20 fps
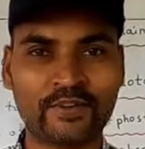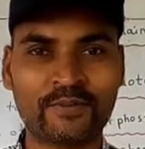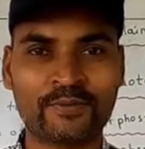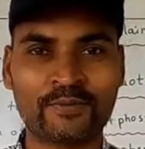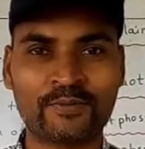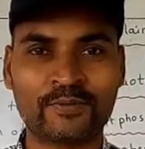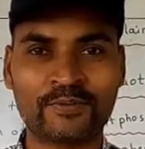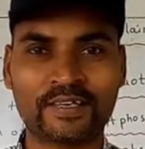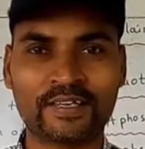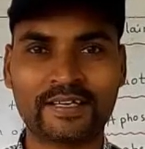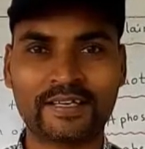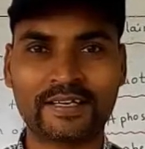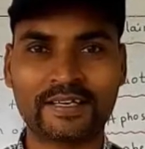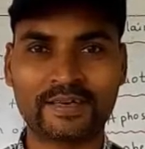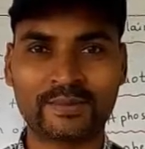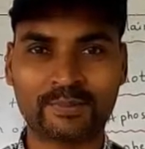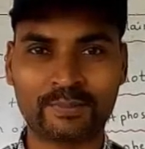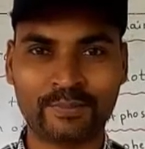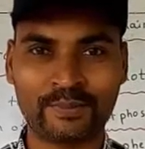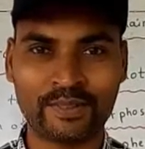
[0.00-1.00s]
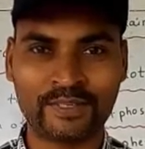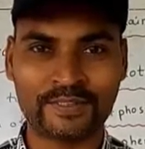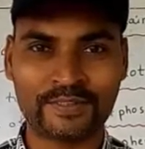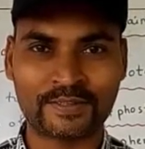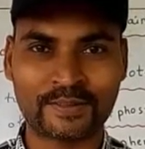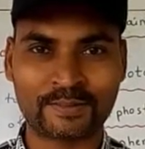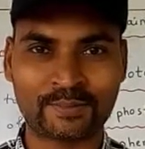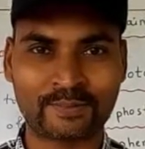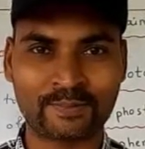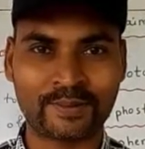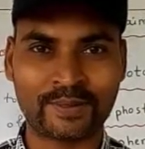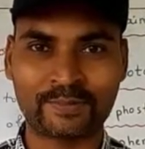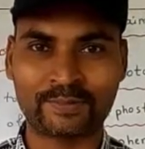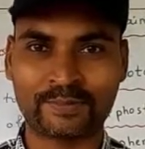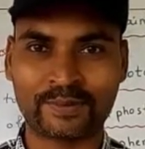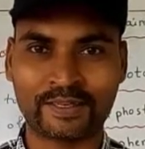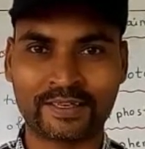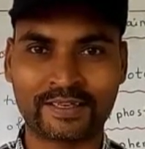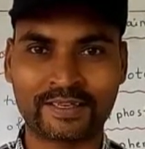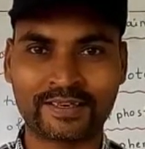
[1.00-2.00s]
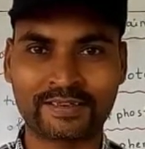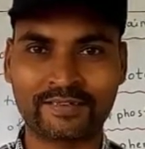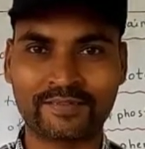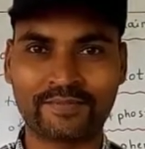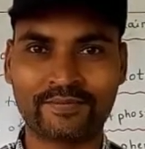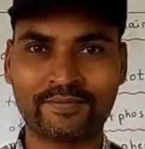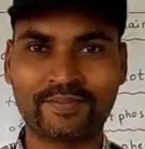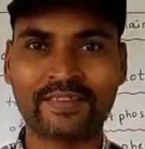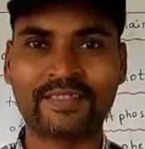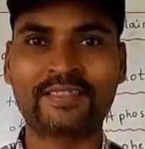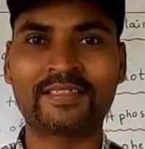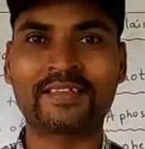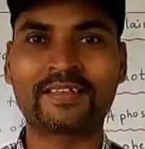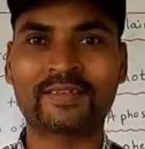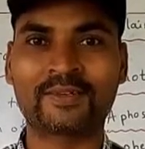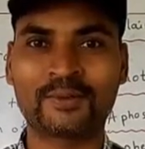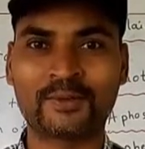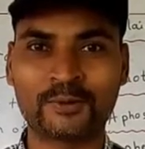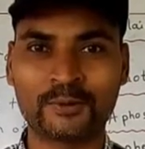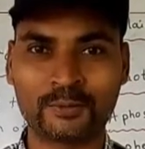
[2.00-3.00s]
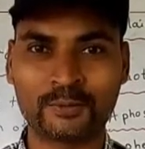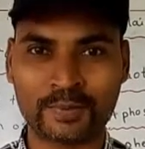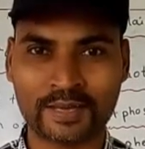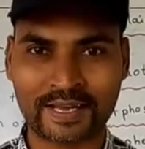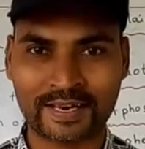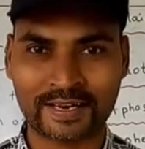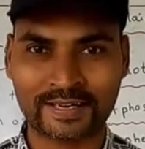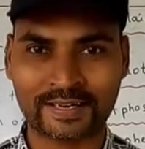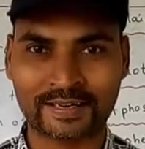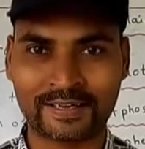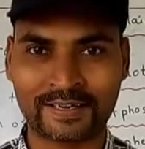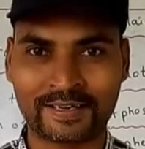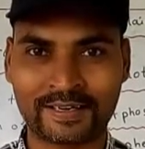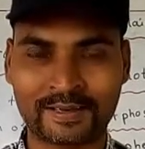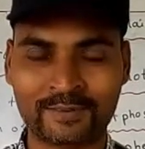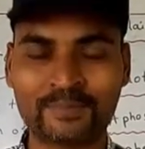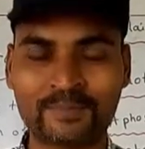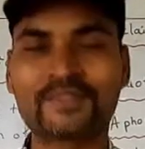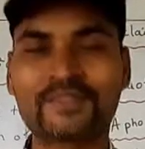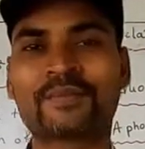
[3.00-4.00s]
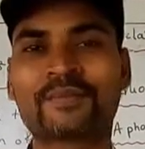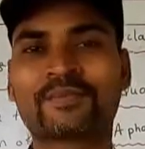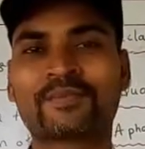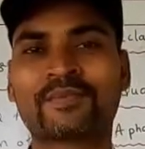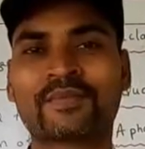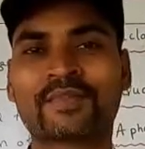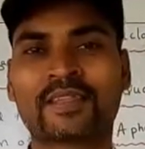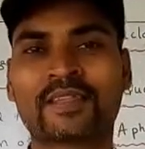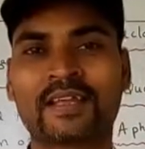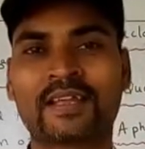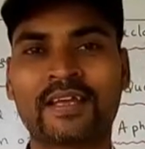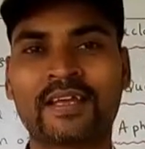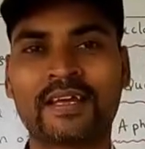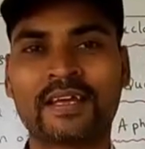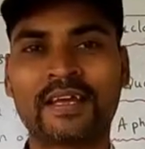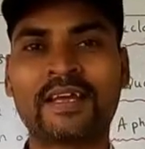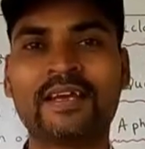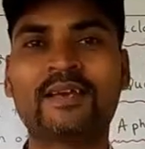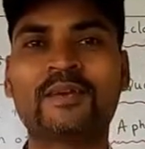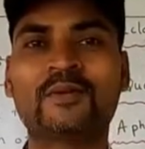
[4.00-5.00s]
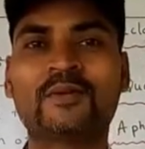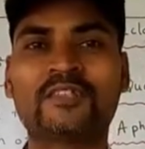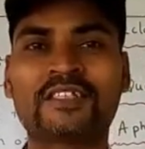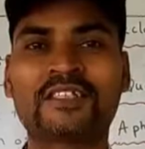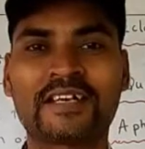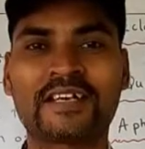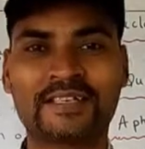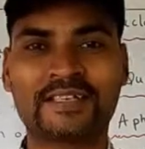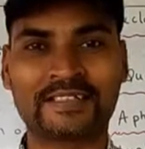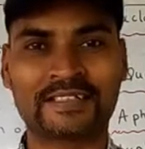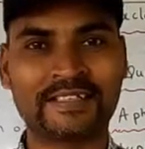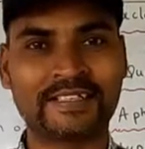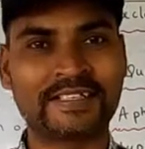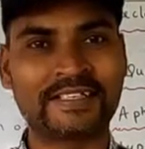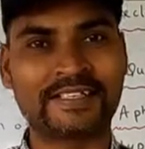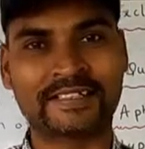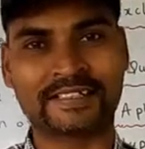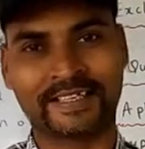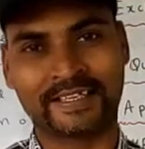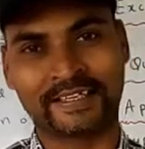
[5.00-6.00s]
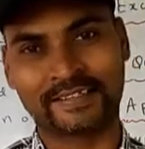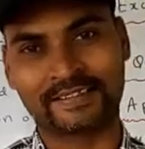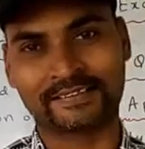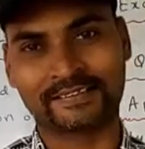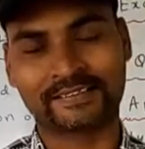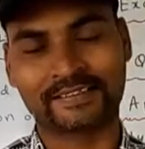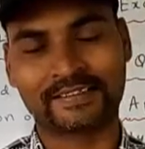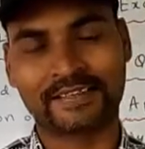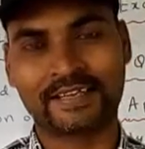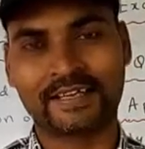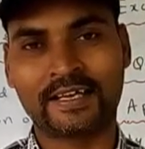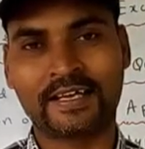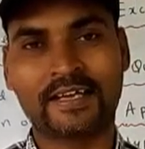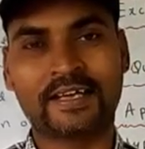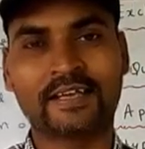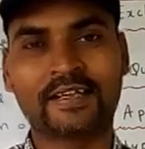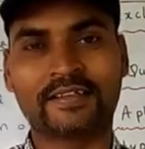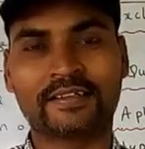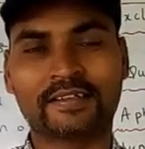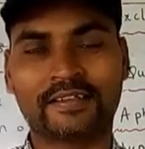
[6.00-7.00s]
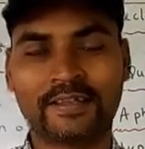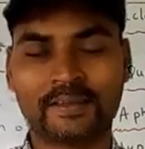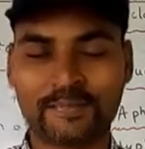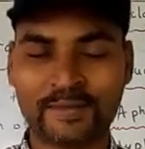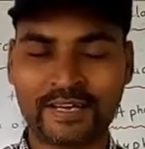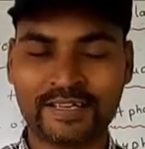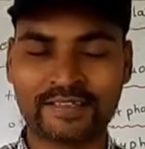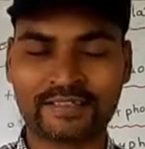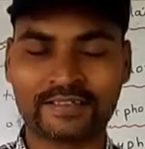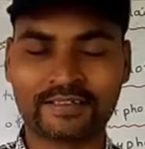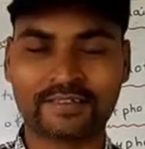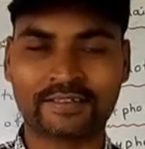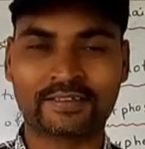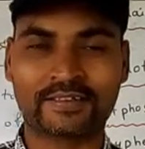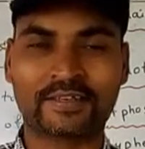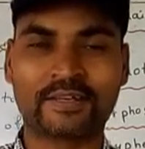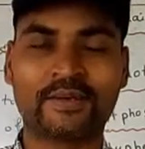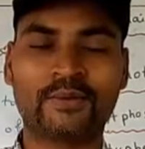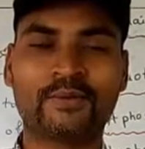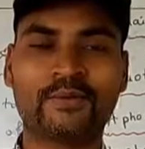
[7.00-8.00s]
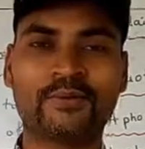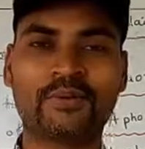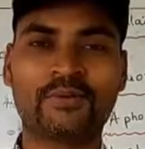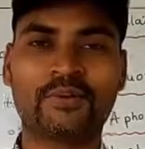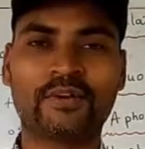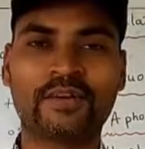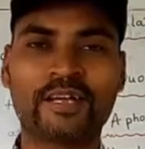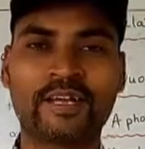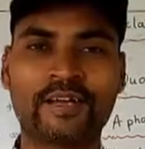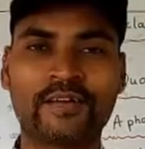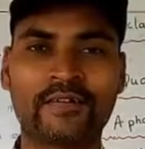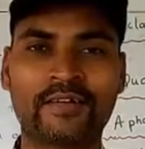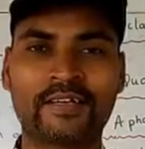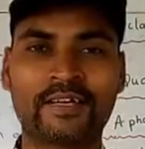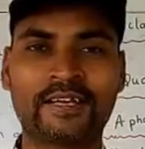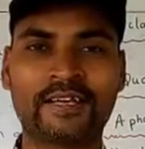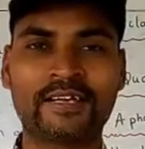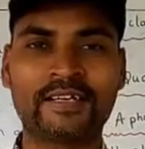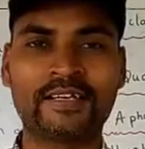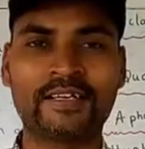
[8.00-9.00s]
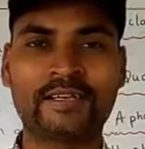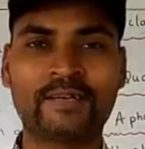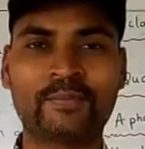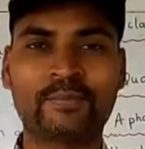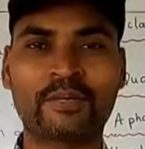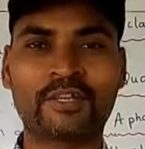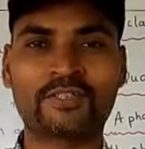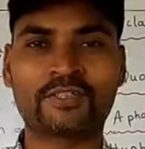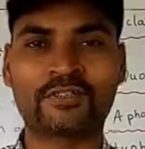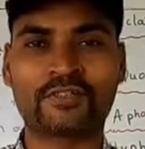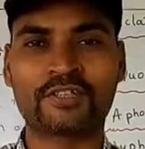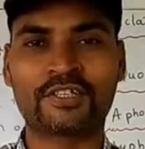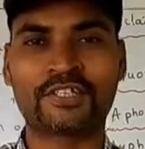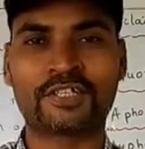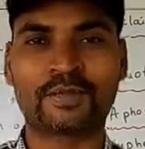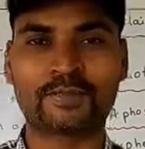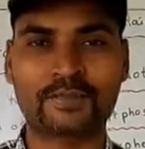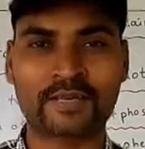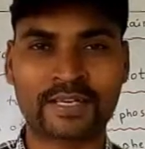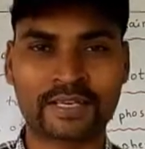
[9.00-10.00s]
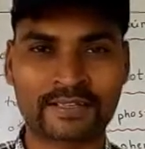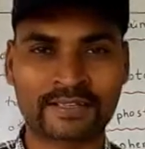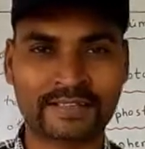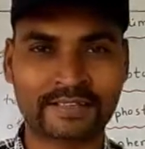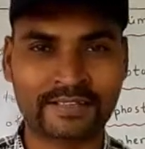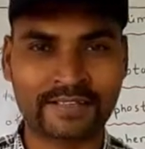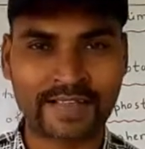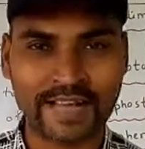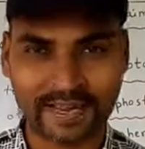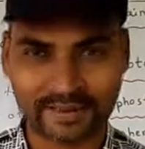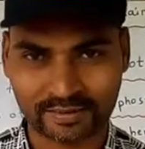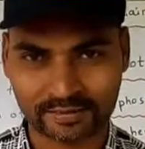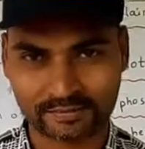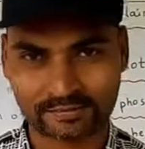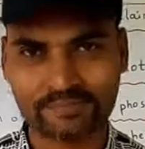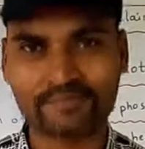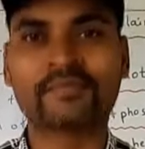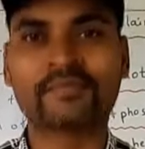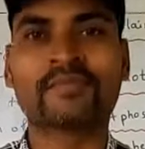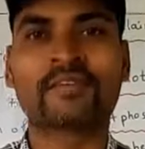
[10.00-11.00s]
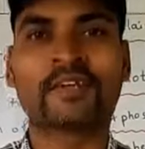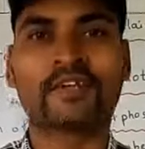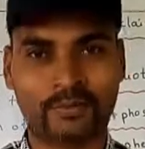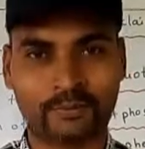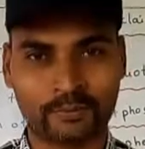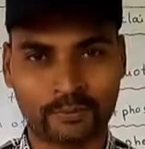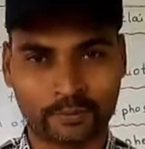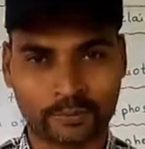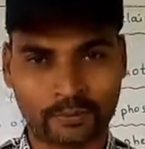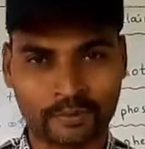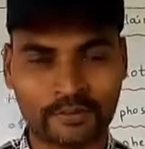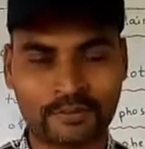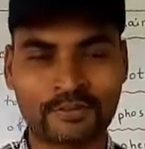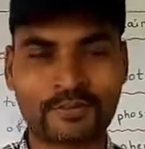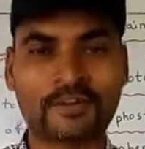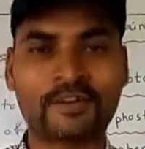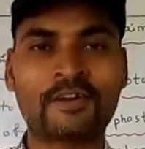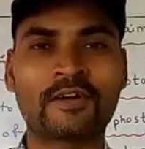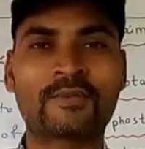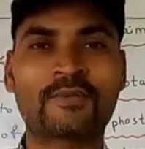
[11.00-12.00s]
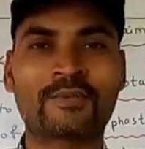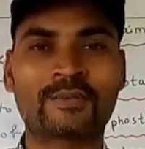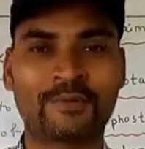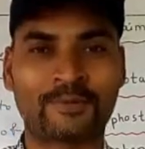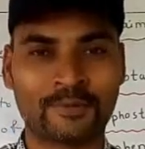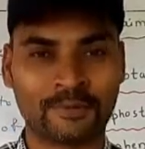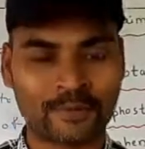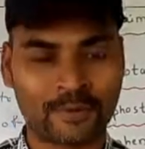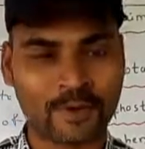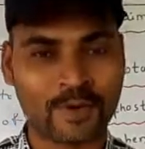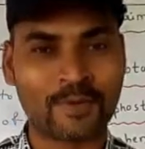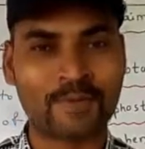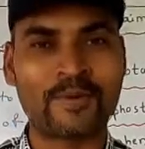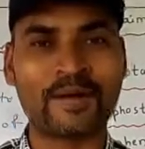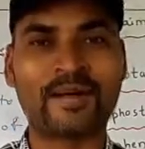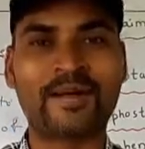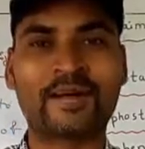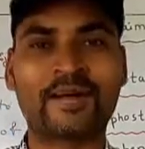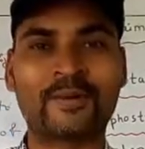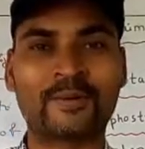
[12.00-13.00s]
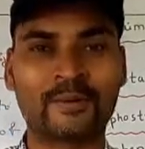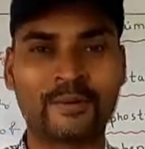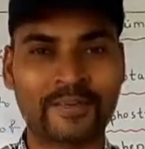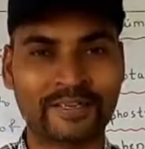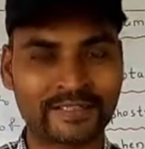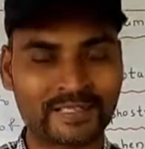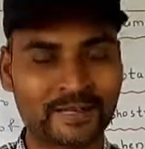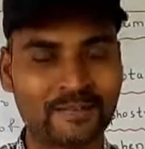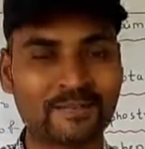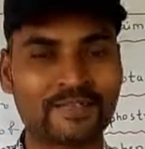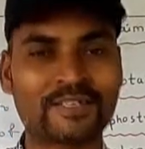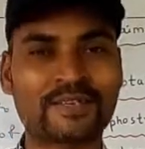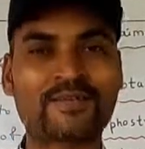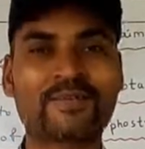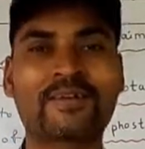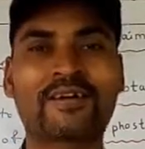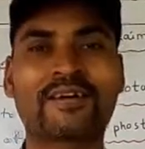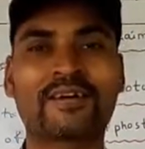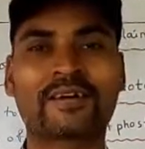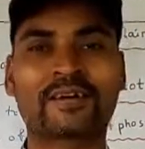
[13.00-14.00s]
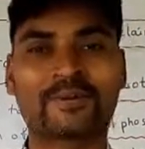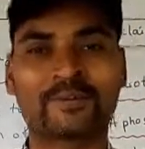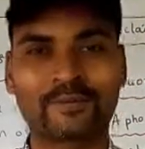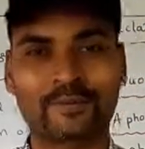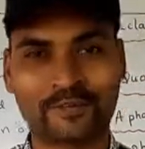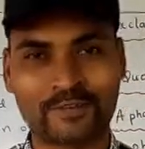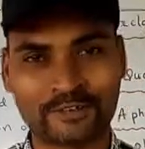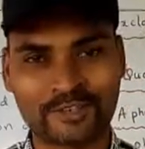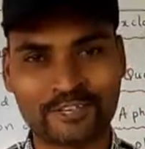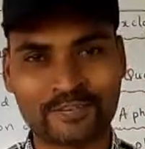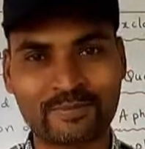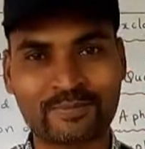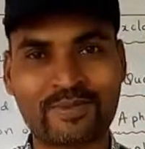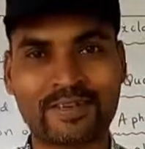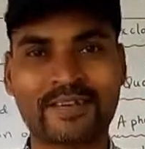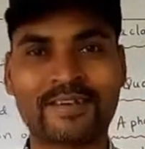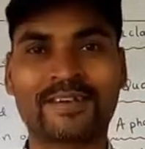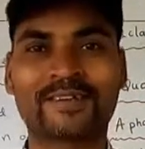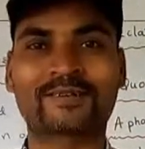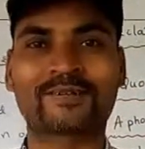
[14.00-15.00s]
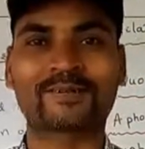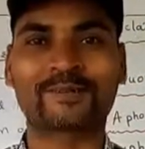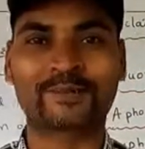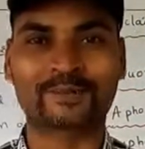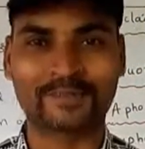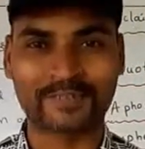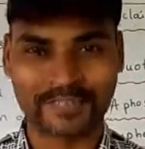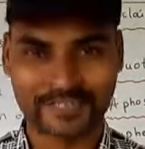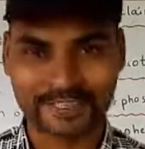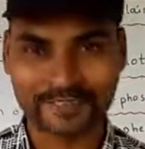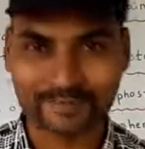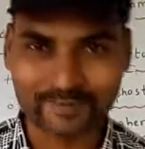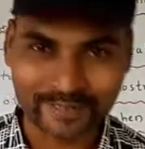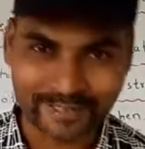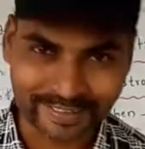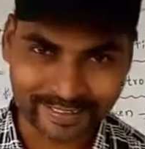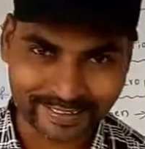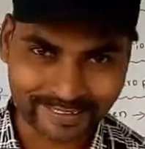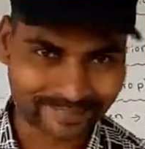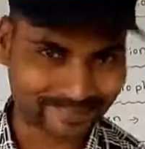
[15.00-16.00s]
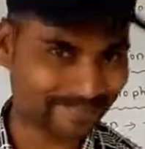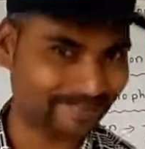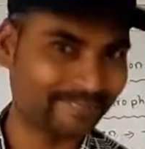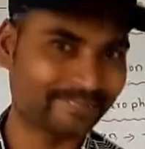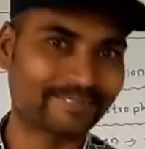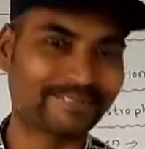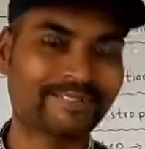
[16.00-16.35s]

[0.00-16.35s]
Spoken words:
you a piece of paper with 2 paragraphs and you start reading there, imagine you don't have any punctuation marks in that. No full stop, no comma, no exclamation mark, no question mark, no quotation mark.